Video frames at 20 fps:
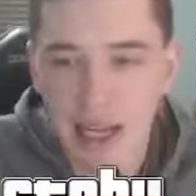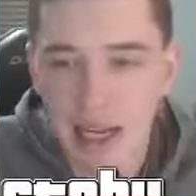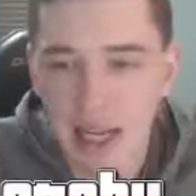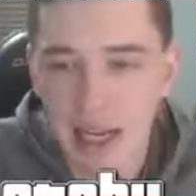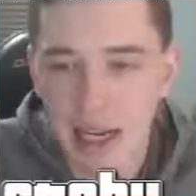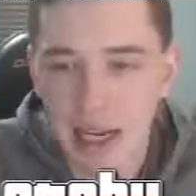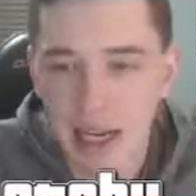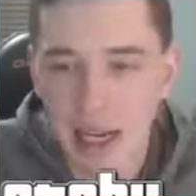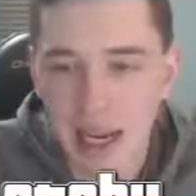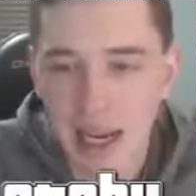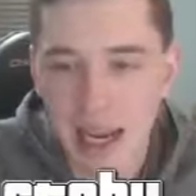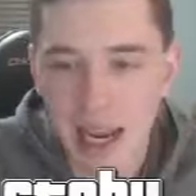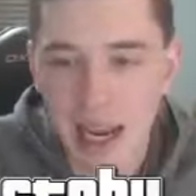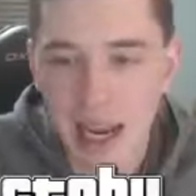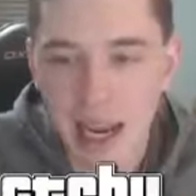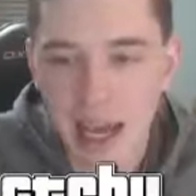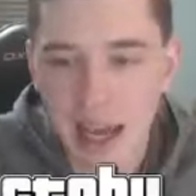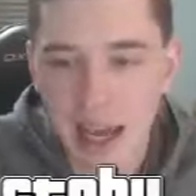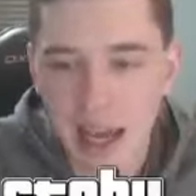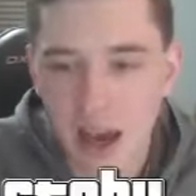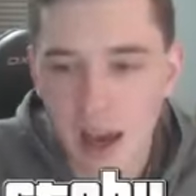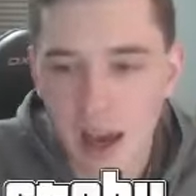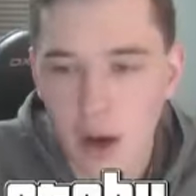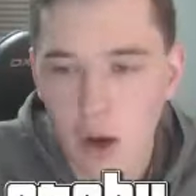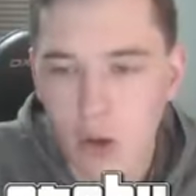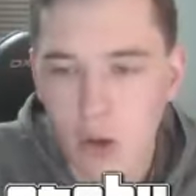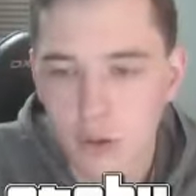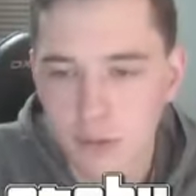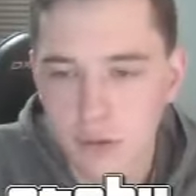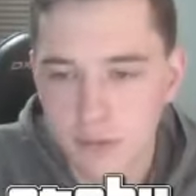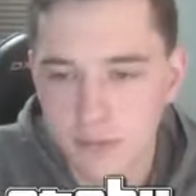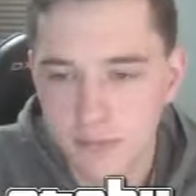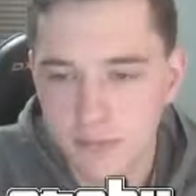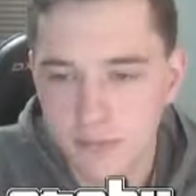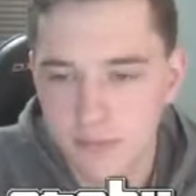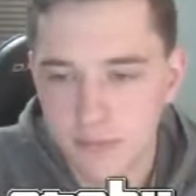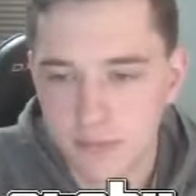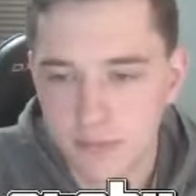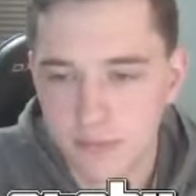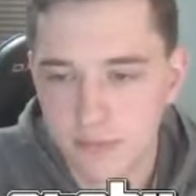Lego.
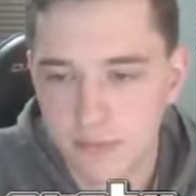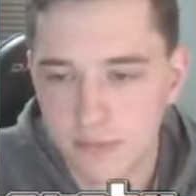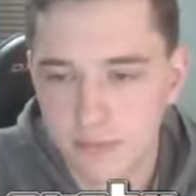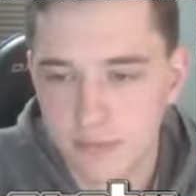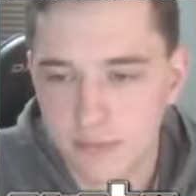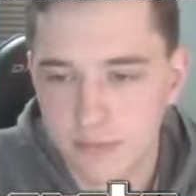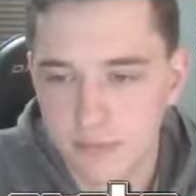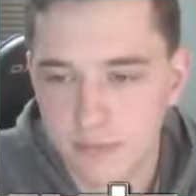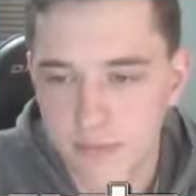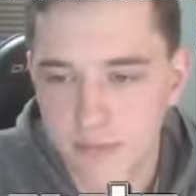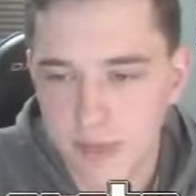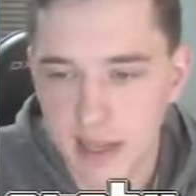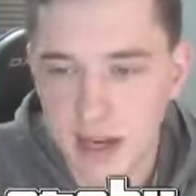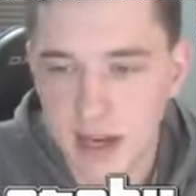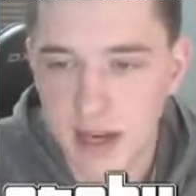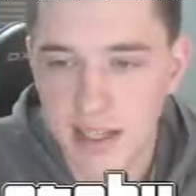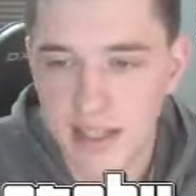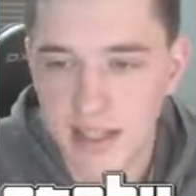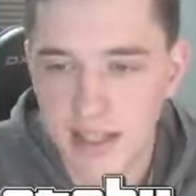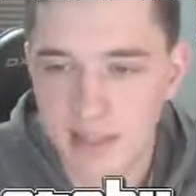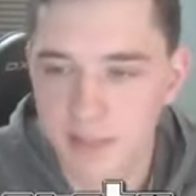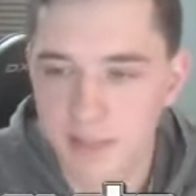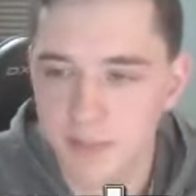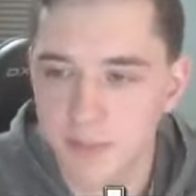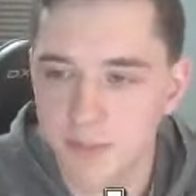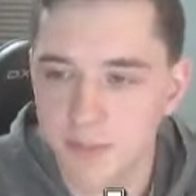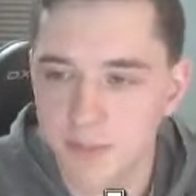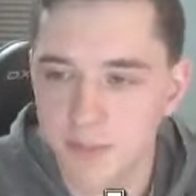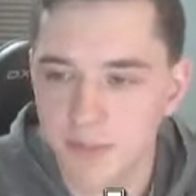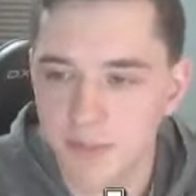Awesome.